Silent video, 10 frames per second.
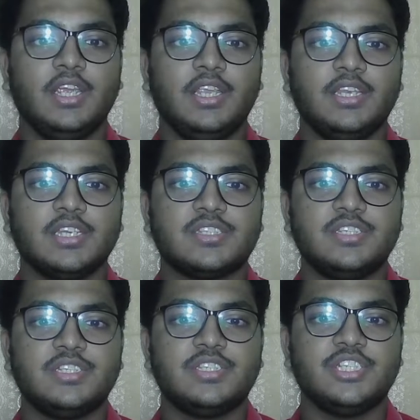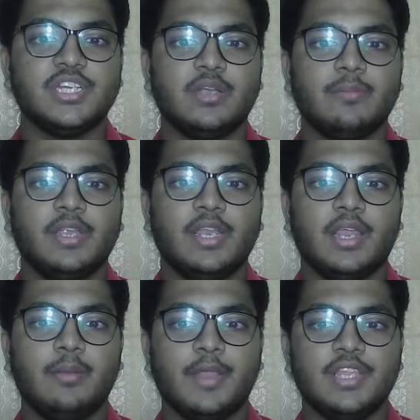Industries chairman
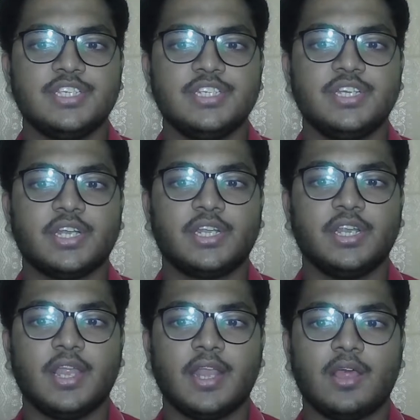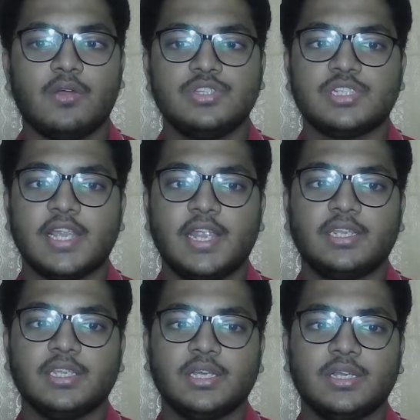and managing director, announced
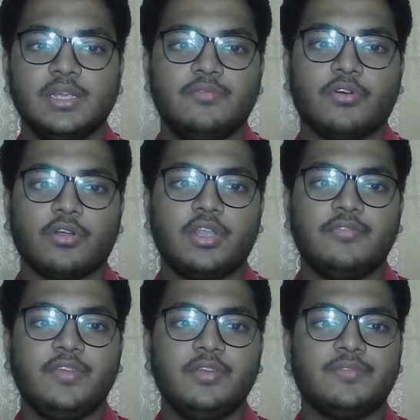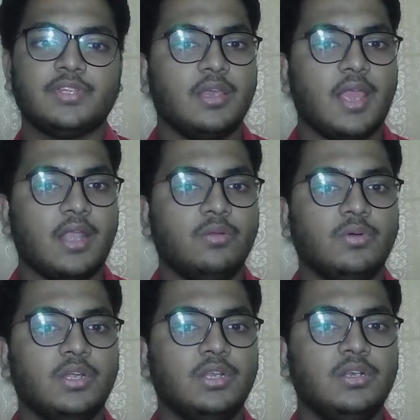at the forty-fifth
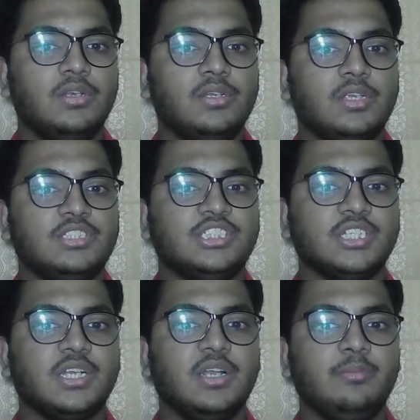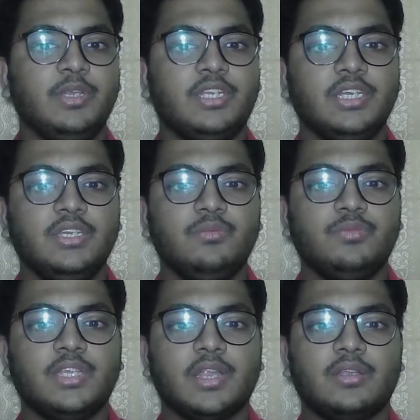annual general meeting
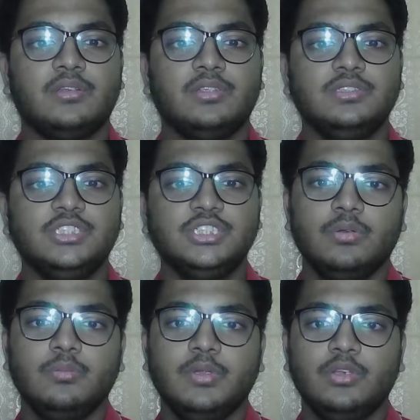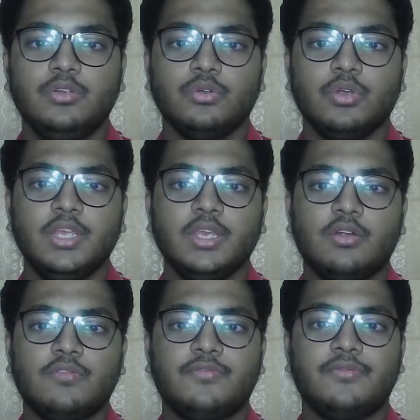that Jio will be rolling
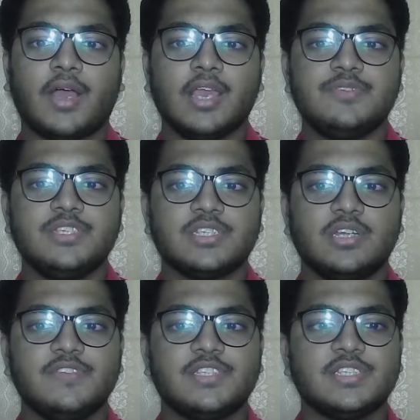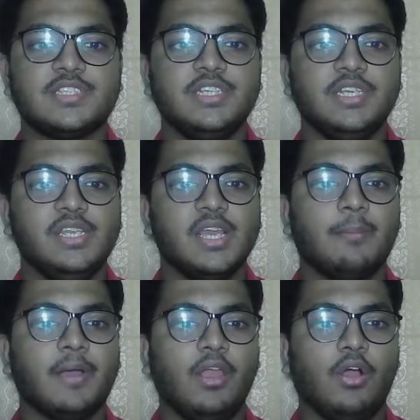out five G services in India
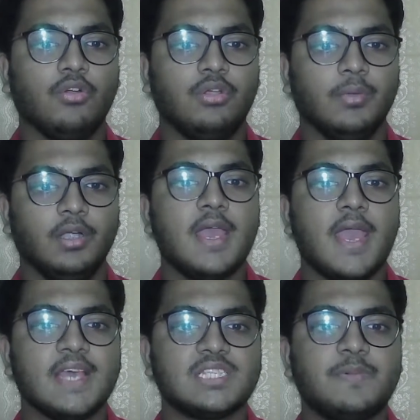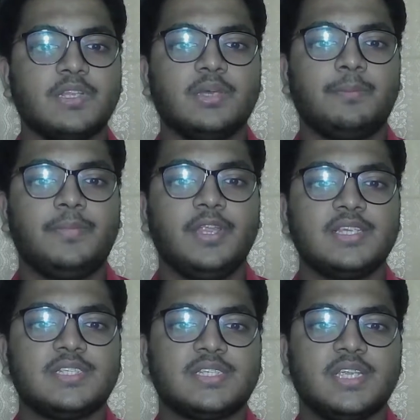by October. As per the
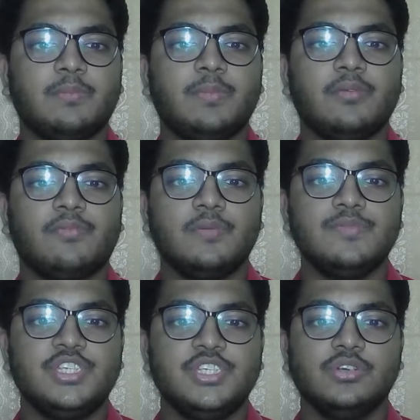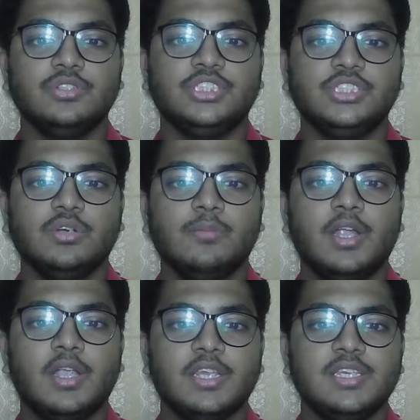press statement from Jio,
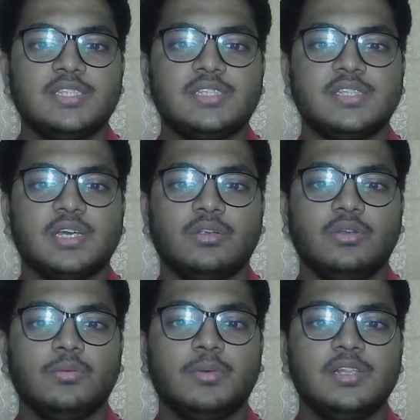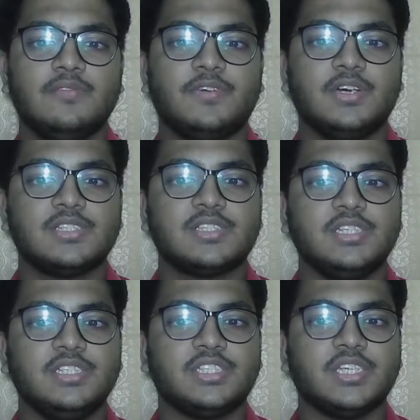JioMart is a global
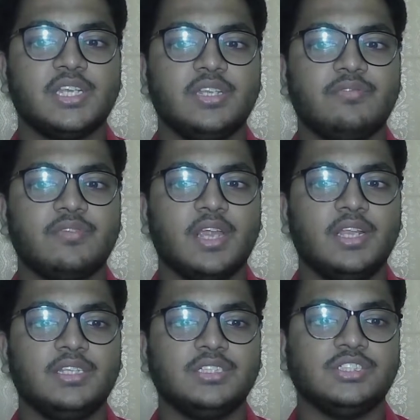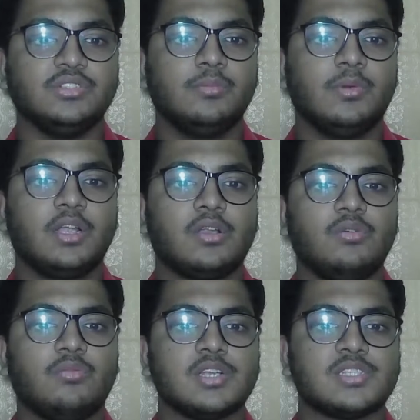first initiative, and the JioMart
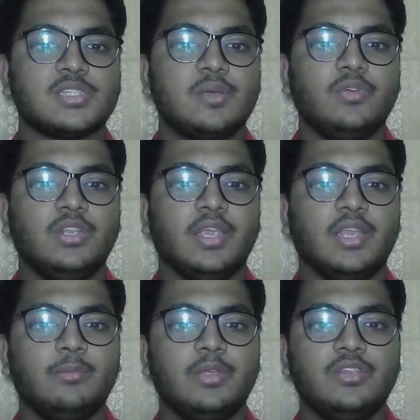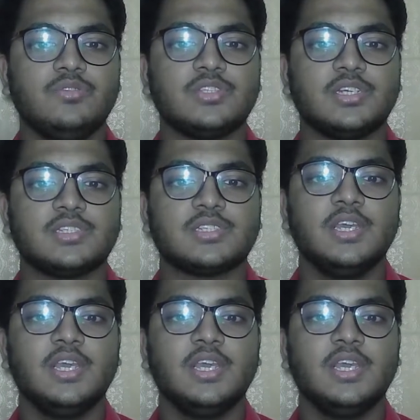on WhatsApp will enable users